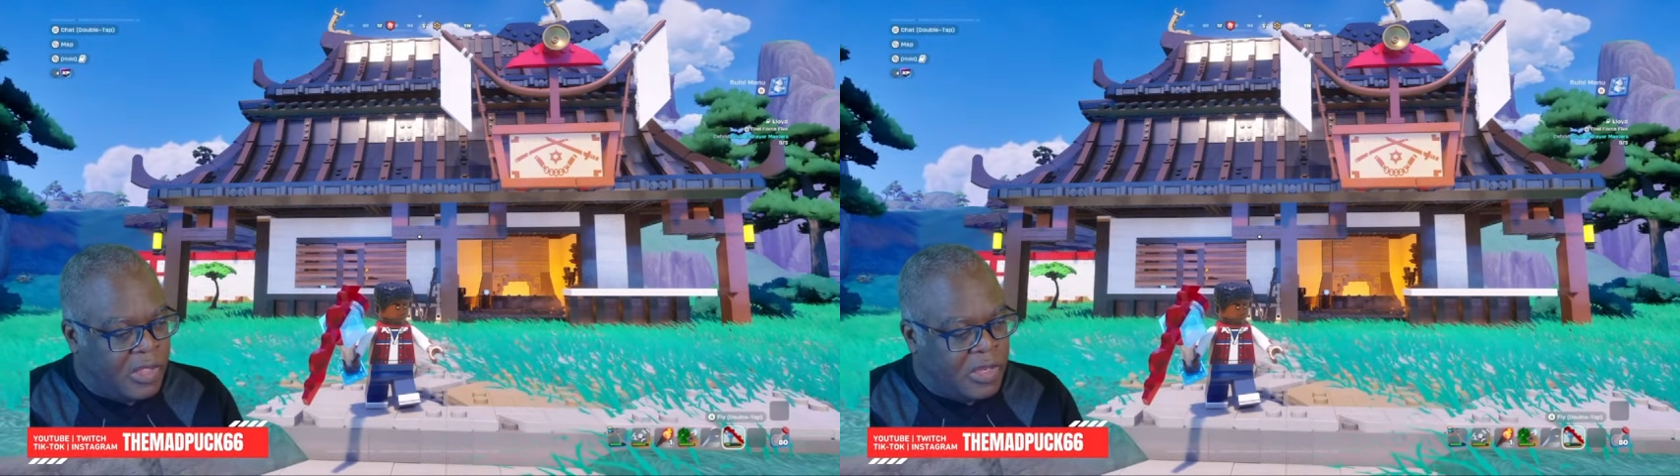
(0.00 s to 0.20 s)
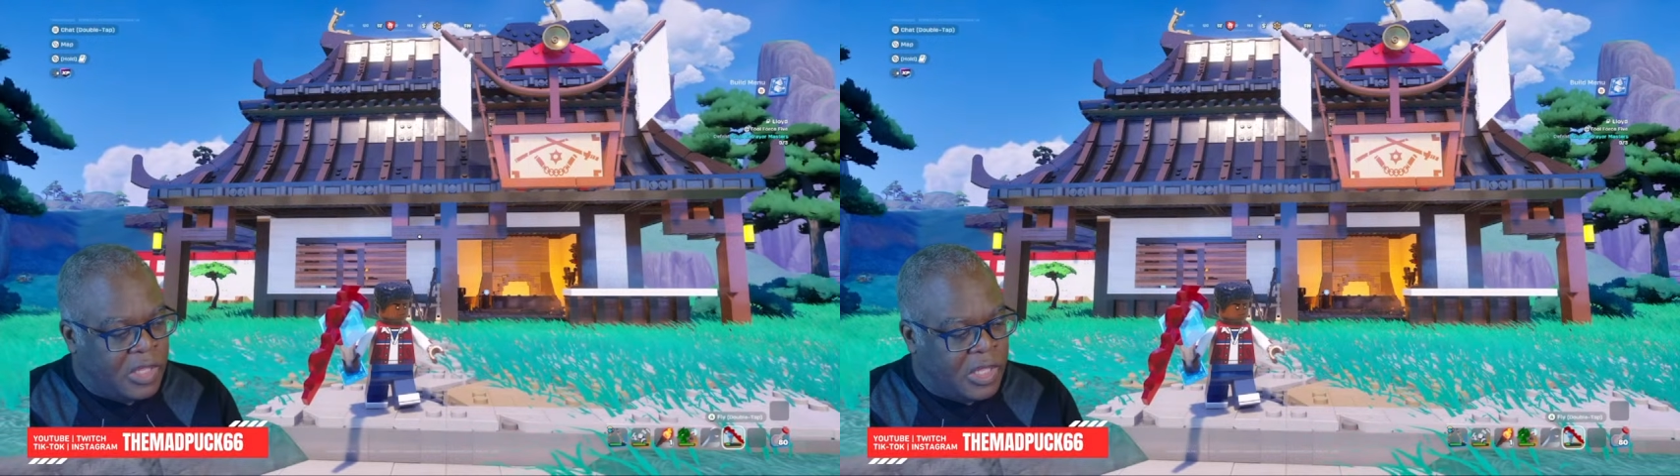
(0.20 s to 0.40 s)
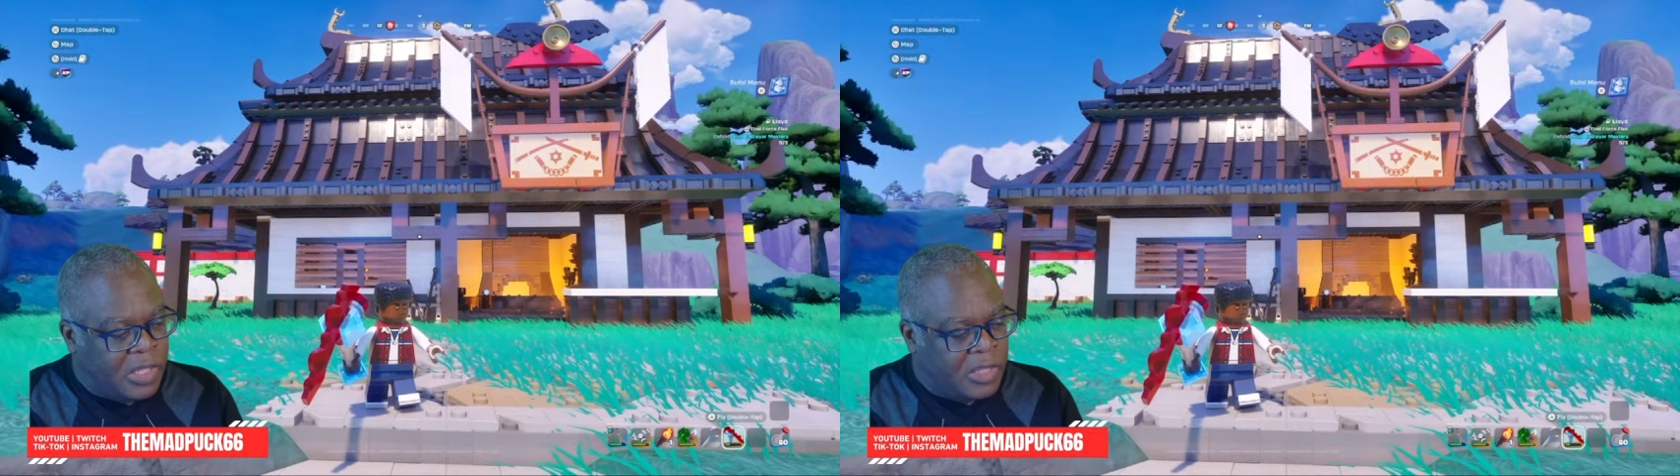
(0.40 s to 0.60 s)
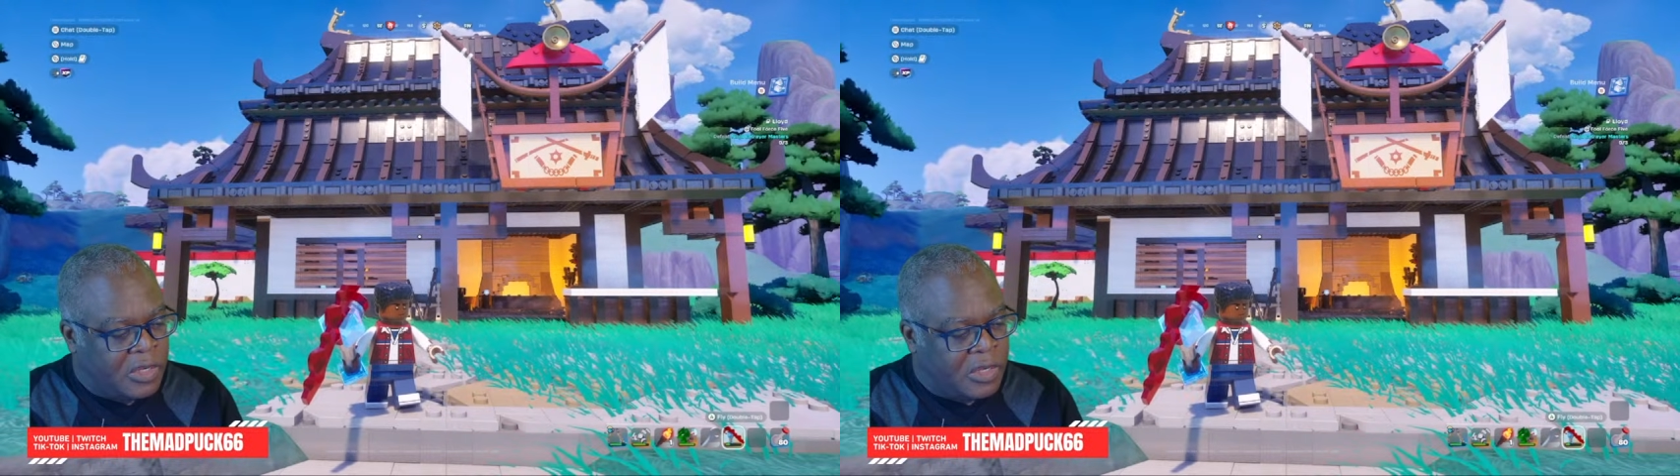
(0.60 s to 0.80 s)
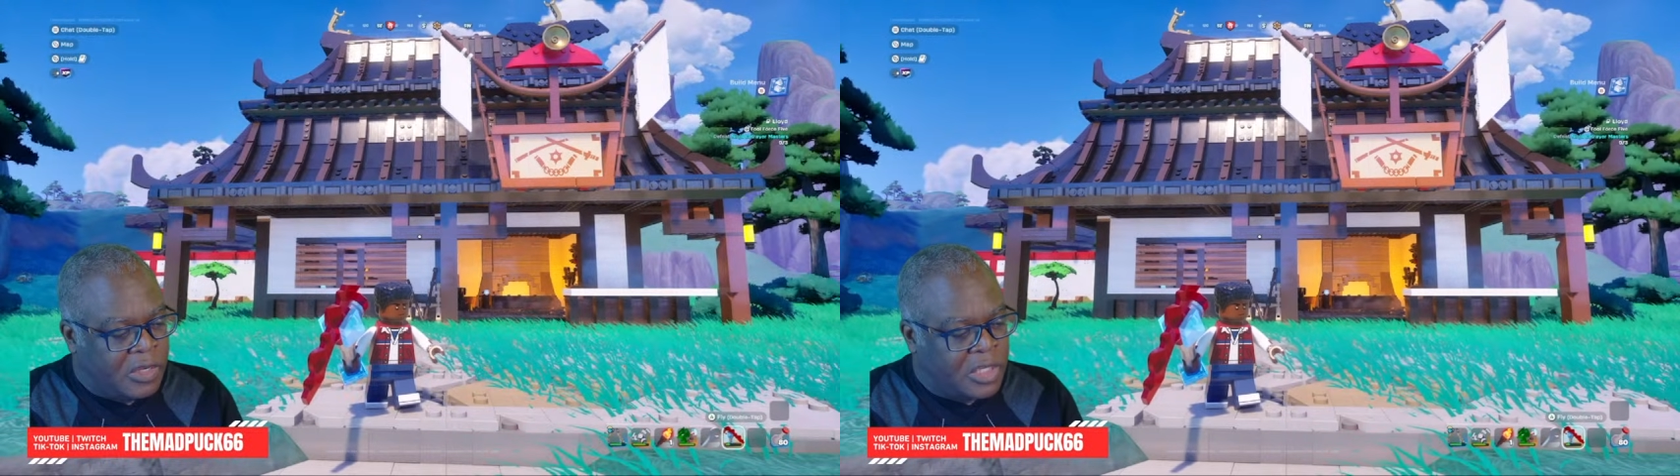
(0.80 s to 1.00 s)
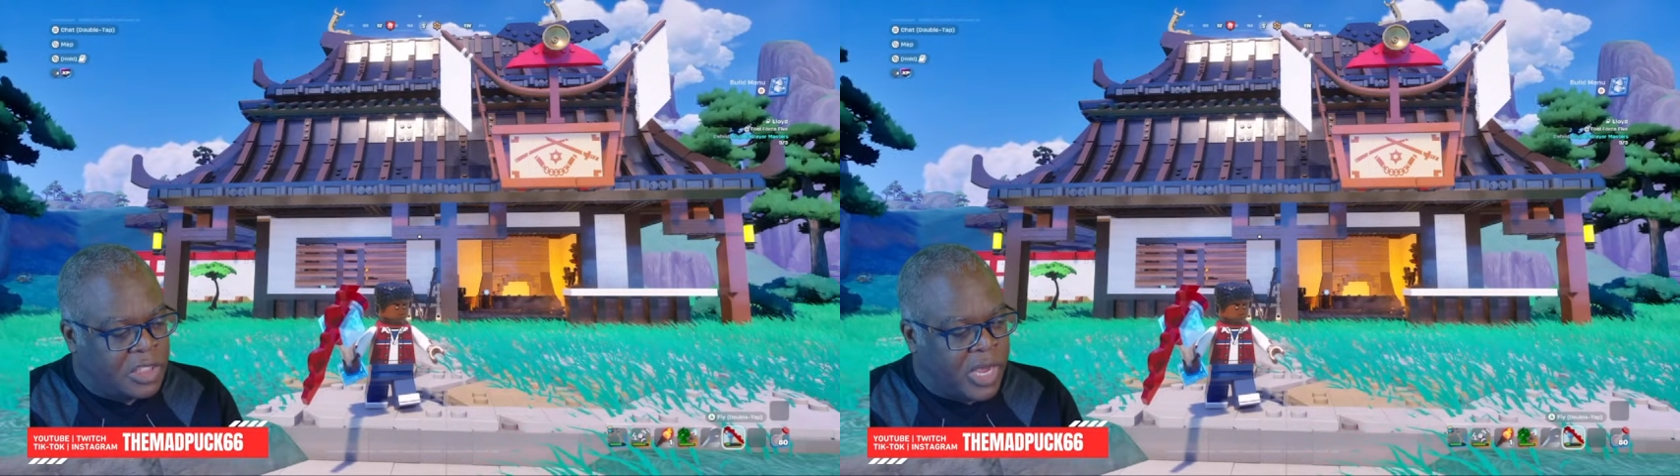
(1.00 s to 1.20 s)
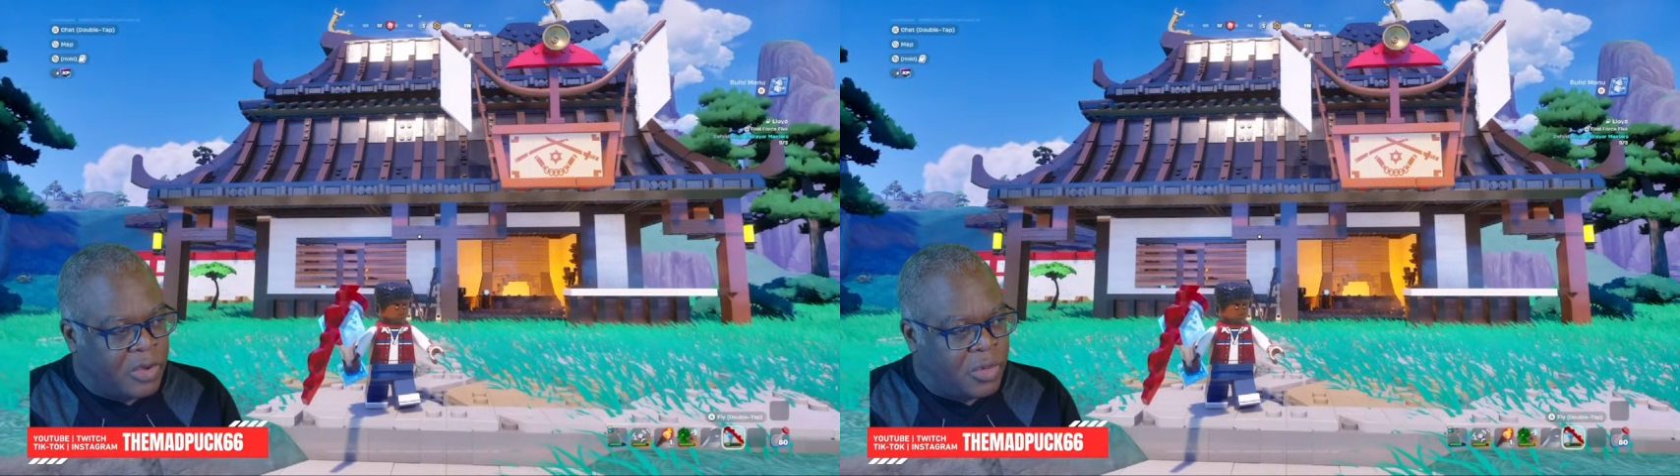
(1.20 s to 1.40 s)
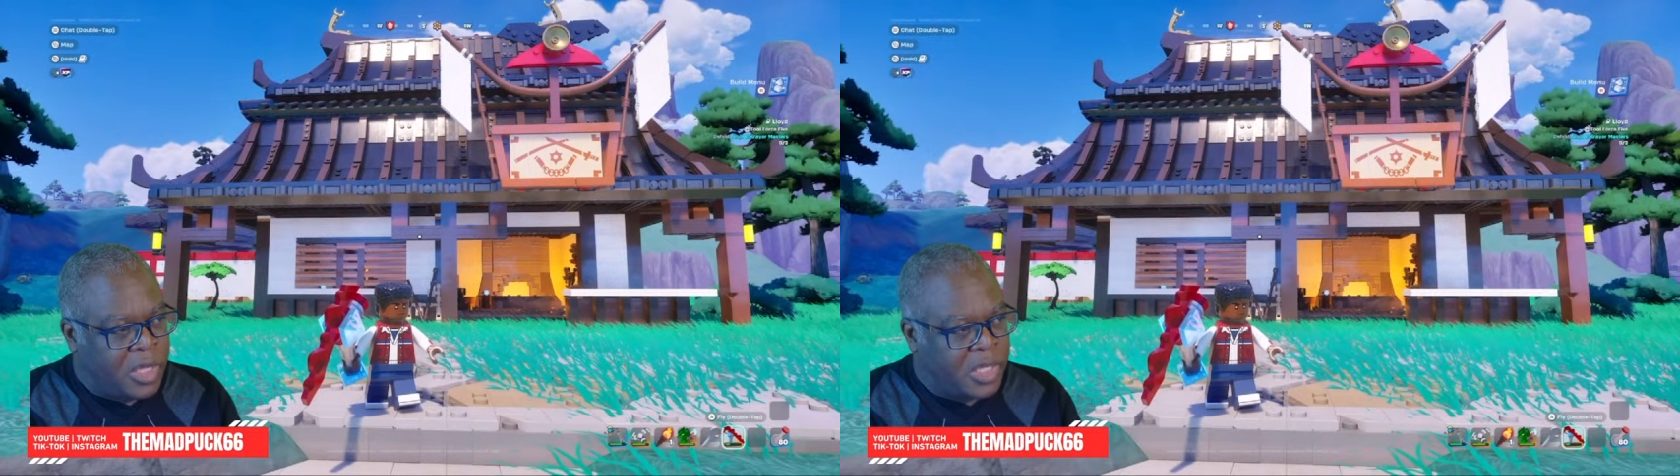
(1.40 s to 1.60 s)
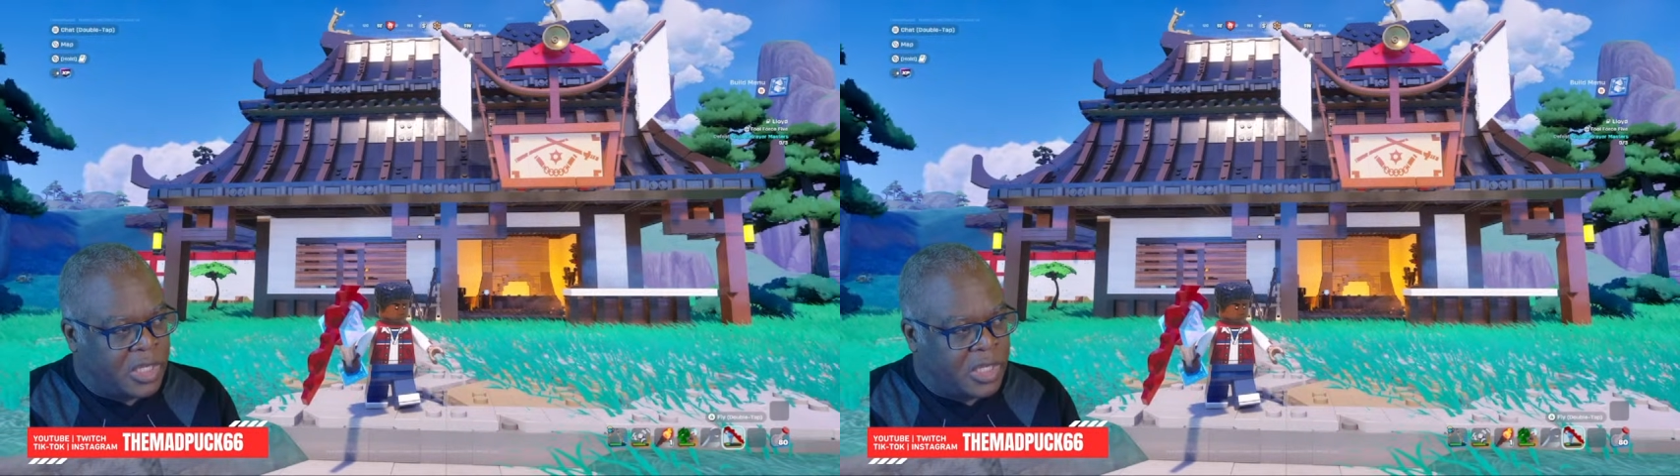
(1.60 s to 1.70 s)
the Ninjago kit,